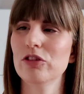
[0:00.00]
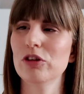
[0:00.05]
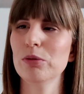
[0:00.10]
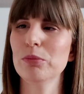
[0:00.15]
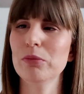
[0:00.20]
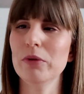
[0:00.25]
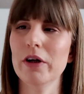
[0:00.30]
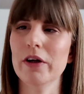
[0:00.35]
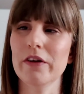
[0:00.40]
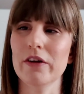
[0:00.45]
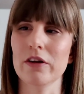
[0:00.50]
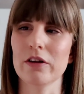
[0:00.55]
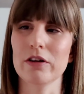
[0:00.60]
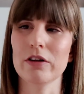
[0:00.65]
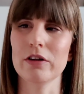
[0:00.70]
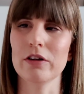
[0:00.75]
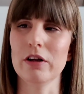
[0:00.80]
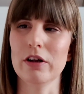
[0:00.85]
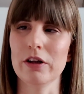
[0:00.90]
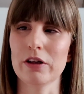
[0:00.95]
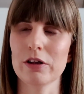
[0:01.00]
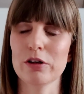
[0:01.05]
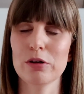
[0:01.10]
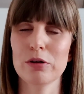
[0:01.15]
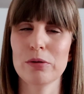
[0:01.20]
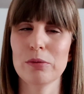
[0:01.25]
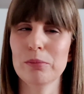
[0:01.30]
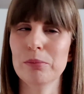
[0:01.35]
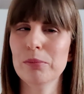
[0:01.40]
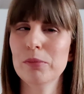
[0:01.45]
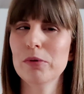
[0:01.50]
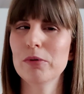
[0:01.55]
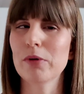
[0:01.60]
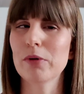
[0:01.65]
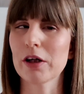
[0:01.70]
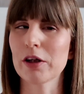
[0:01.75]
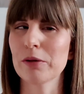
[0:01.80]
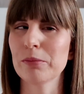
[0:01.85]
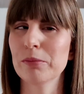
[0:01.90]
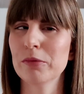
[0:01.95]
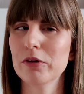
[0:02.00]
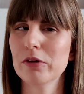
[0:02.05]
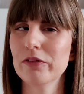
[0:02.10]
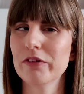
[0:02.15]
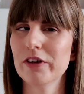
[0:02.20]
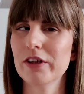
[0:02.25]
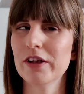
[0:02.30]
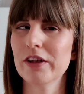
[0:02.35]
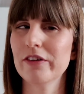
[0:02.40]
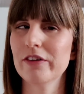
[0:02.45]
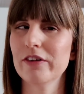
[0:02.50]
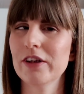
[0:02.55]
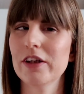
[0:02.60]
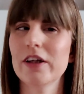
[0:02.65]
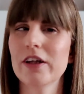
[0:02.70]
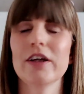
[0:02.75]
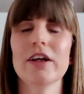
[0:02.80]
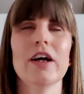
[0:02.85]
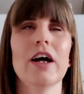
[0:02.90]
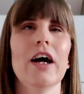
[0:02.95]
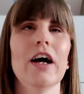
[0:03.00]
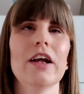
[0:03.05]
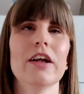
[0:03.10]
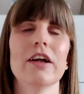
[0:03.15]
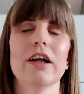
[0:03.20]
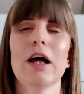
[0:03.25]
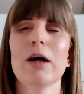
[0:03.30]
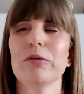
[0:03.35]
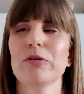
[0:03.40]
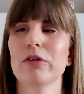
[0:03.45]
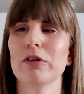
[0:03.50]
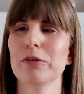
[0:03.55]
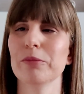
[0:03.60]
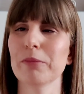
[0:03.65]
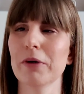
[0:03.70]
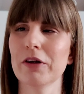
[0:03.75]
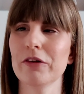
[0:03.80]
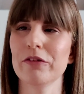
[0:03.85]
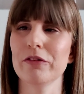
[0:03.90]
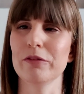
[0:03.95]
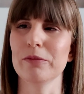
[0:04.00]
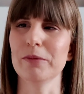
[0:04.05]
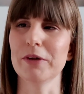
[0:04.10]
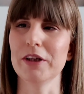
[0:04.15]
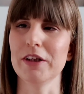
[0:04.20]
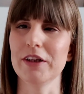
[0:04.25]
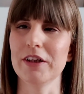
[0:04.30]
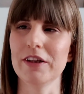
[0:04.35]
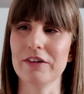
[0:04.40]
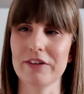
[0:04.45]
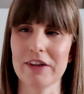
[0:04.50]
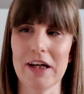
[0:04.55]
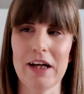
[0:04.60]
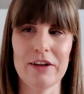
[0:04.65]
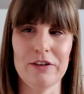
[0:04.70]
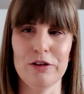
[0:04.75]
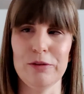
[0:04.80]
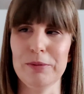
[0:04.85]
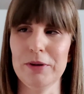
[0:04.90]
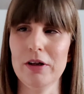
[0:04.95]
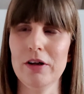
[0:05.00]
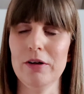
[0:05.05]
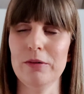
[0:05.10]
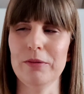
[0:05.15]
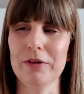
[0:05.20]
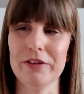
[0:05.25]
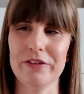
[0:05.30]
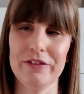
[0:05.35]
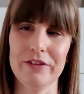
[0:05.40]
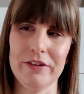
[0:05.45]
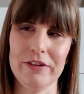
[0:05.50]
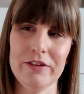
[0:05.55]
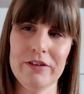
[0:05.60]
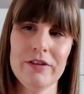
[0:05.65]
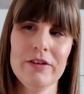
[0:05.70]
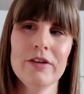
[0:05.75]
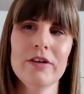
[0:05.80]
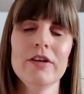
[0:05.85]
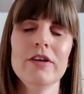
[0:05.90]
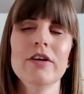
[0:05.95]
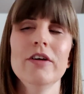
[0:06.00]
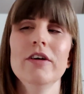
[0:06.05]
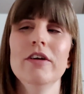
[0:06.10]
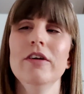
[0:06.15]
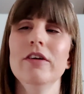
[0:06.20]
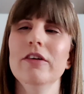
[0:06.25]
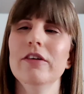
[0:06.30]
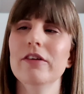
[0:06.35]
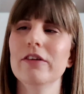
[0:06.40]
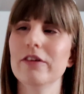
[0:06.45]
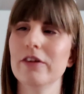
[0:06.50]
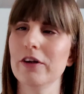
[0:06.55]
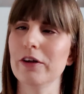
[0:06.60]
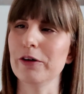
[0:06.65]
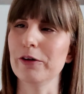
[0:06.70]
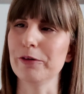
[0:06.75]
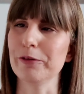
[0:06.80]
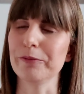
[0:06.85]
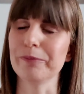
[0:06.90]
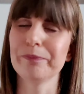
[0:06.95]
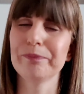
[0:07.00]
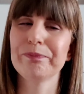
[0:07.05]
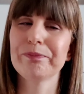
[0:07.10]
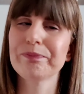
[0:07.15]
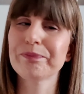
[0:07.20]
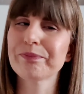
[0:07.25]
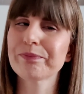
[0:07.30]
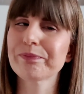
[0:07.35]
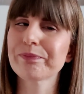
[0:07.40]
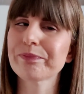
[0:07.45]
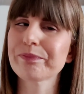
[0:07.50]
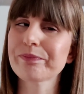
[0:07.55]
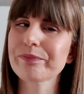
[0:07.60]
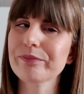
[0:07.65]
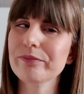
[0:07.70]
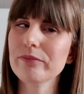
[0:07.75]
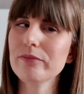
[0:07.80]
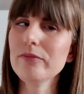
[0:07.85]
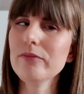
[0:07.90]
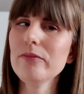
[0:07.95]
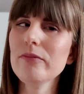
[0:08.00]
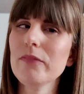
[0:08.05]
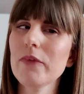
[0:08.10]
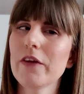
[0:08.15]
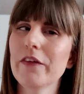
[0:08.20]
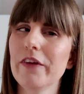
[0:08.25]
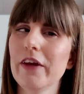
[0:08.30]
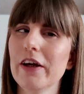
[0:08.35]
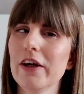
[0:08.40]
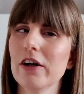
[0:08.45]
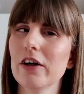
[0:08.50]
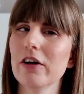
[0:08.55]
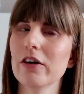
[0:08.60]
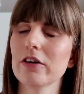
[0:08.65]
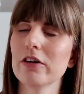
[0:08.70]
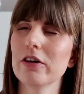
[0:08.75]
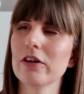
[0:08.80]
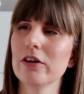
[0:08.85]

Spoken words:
gym wear that can I can move in easily, and an absolute must for me is it has to be high-waisted. So they are